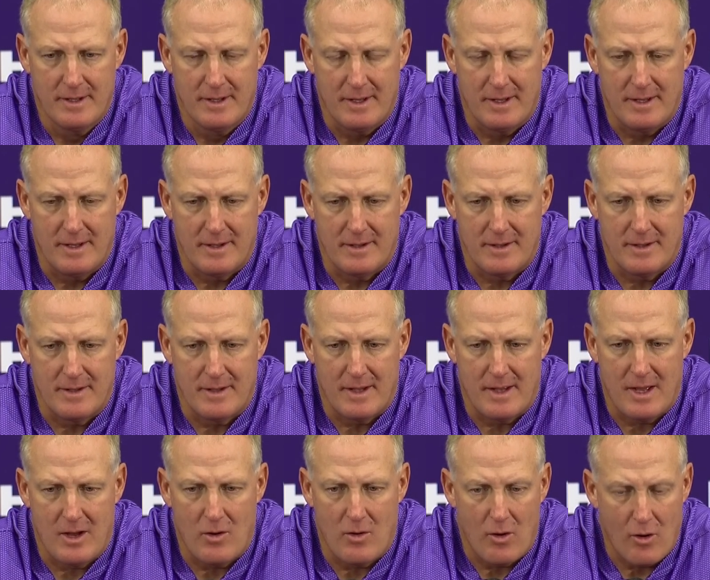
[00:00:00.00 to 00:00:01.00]
Uh,
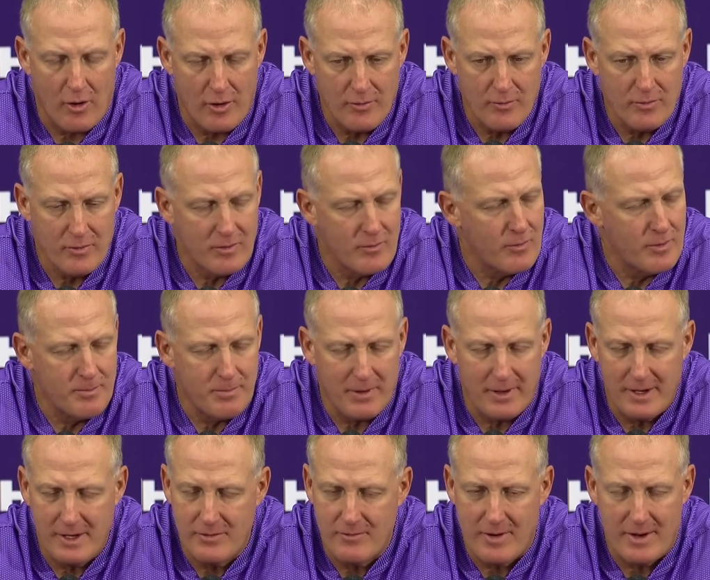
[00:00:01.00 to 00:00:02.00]
how hard we're
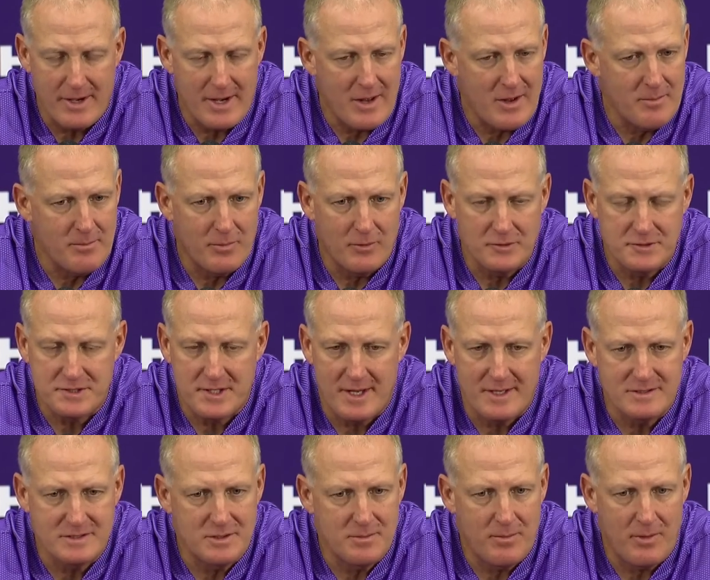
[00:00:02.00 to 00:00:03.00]
playing right now on both
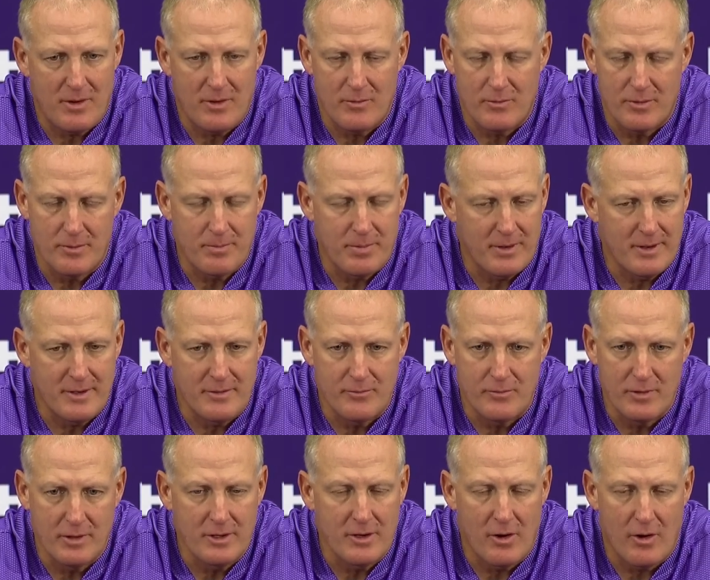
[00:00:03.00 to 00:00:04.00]
sides of the ball. We're playing
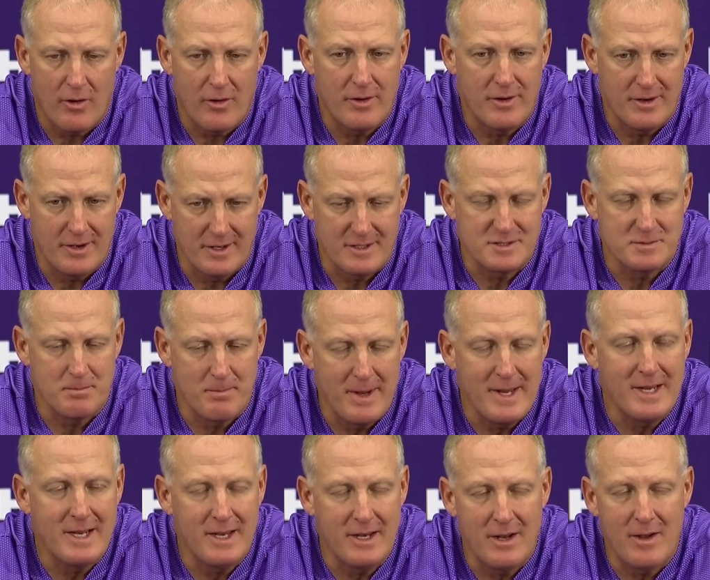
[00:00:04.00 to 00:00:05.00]
really hard, and it's
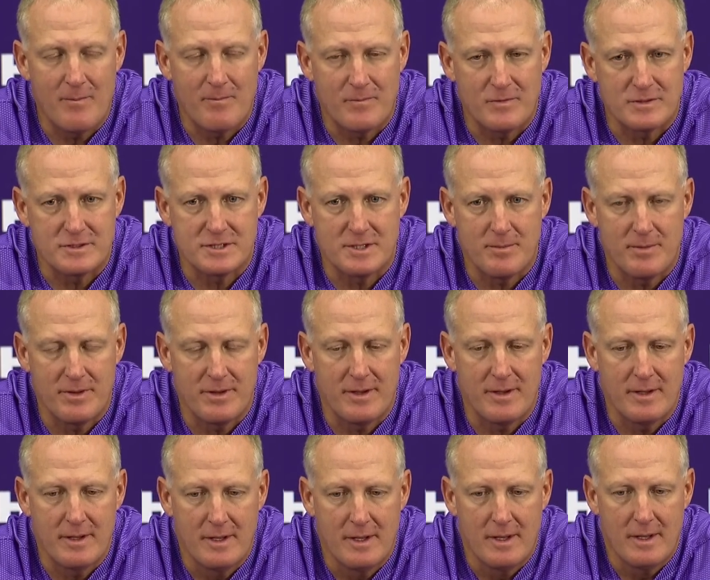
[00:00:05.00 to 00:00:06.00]
making up for some of
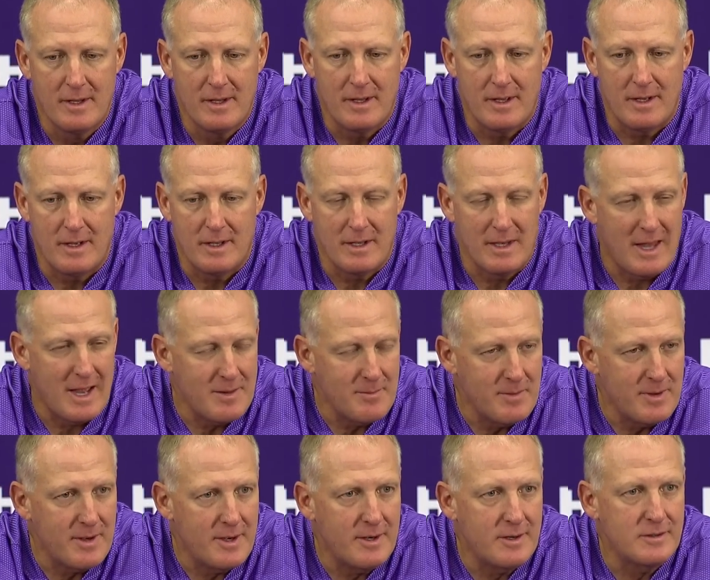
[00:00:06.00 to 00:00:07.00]
the uh,
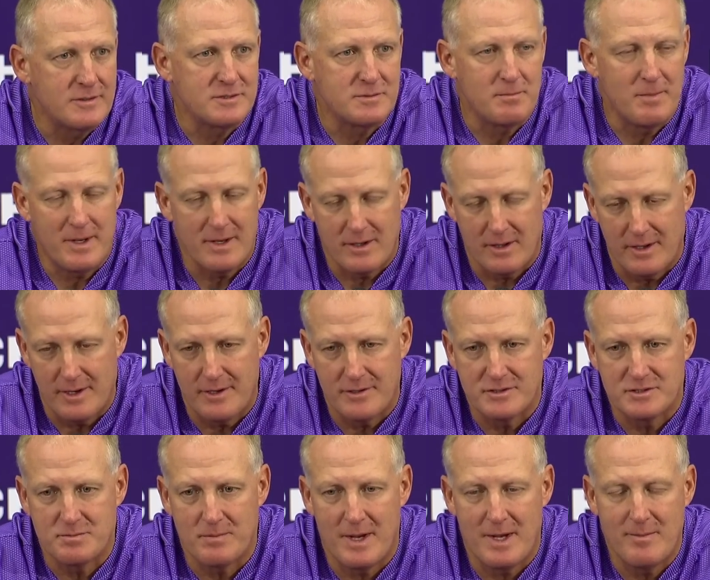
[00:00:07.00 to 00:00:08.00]
alignment errors, mental
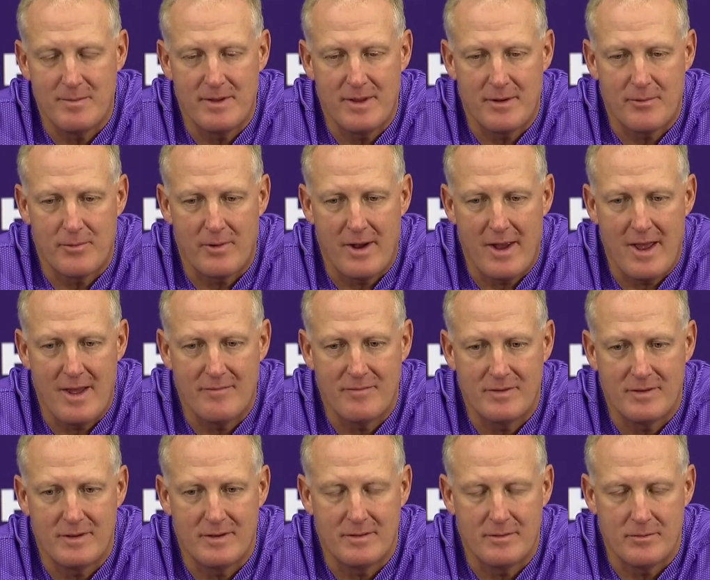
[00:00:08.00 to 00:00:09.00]
errors maybe that we're
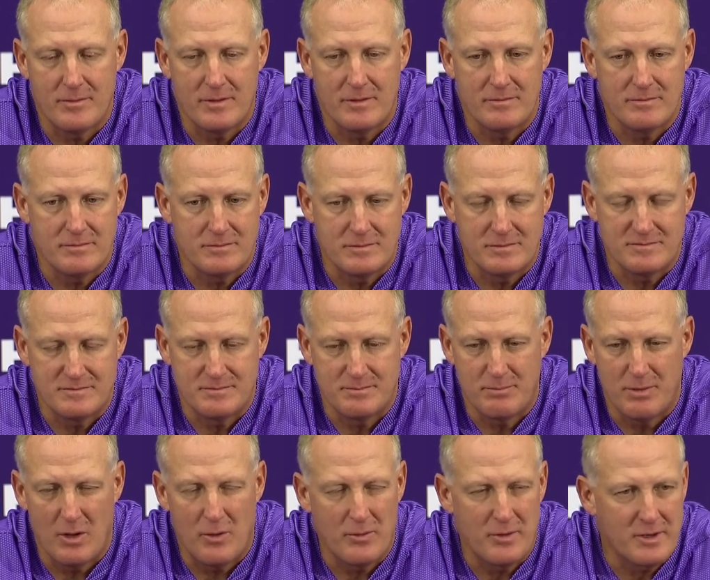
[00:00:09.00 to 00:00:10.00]
having. Uh, we, we've
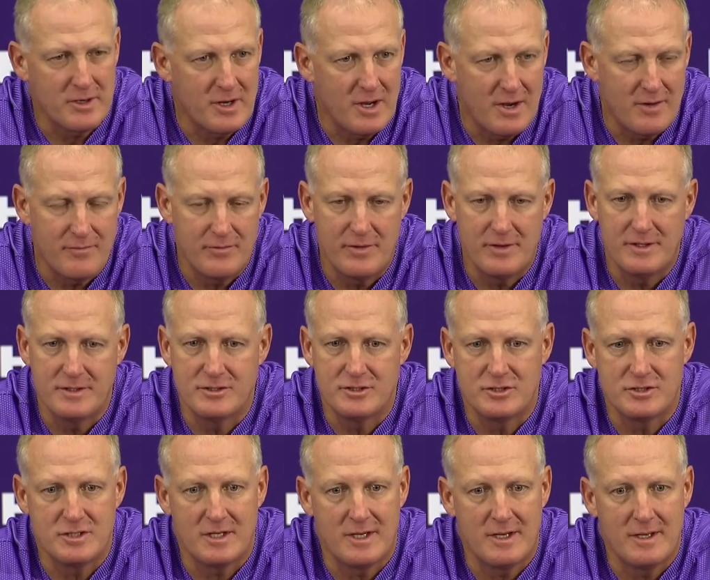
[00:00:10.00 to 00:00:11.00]
blown a
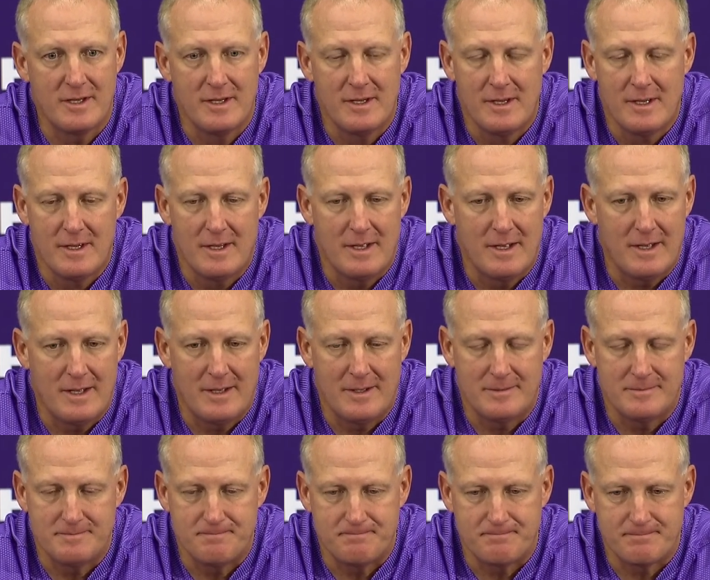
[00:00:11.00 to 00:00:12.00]
coverage to,
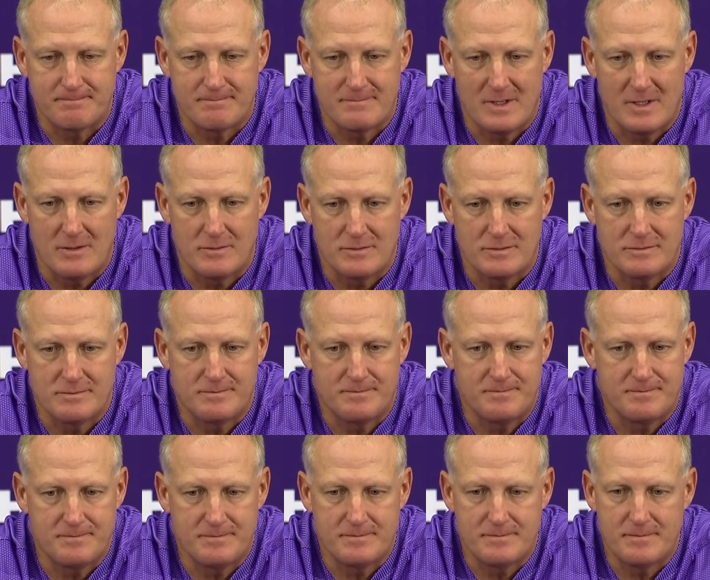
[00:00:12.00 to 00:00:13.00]
um, you know,
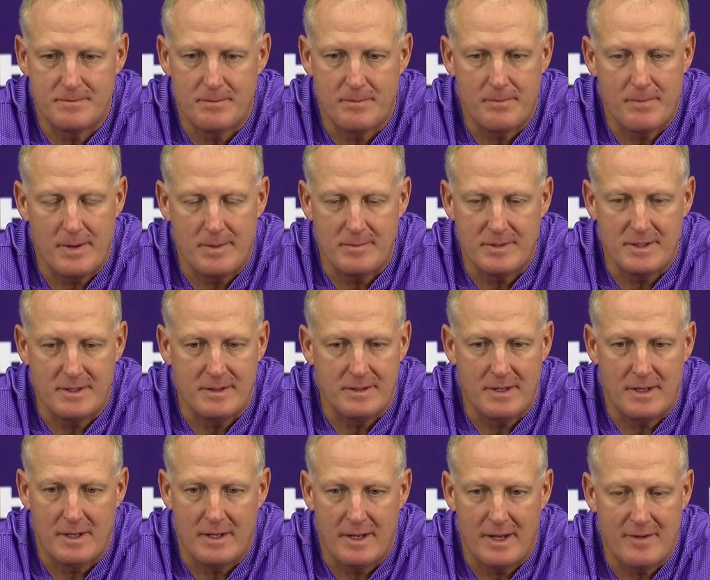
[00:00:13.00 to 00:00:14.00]

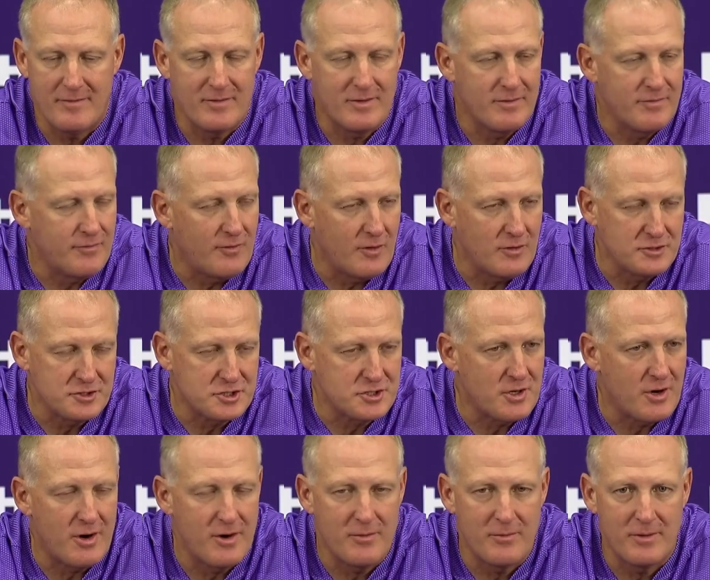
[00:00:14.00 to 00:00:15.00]
maybe uh, having a false
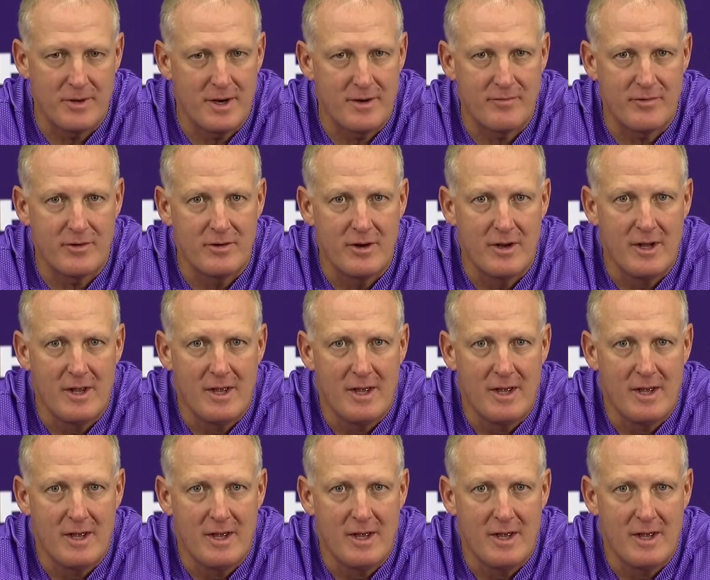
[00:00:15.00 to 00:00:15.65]
start, whatever.